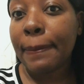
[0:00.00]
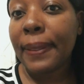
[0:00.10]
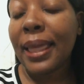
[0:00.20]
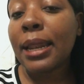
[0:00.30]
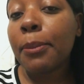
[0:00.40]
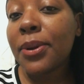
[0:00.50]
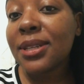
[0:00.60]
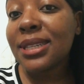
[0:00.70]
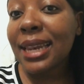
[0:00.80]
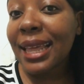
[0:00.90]
And a
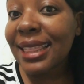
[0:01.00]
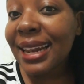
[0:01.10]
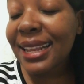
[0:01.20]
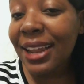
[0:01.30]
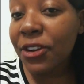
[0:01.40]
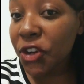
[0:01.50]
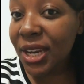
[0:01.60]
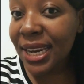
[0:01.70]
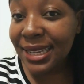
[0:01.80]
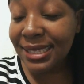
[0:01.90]
person like that
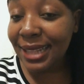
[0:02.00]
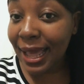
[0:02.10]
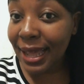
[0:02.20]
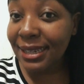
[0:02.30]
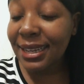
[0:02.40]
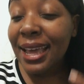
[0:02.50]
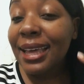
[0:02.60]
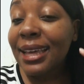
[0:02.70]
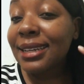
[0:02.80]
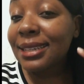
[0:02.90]
cannot understand
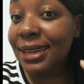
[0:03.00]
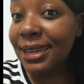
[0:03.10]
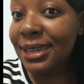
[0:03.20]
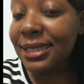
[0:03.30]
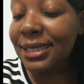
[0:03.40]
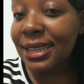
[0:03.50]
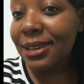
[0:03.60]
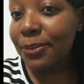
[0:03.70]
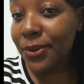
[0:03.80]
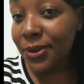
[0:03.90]
a darker
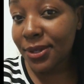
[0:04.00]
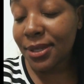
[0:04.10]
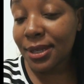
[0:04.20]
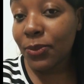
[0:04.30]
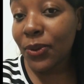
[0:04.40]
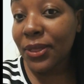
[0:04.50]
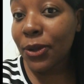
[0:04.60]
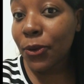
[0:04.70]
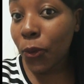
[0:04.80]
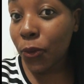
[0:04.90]
skinned person, what they go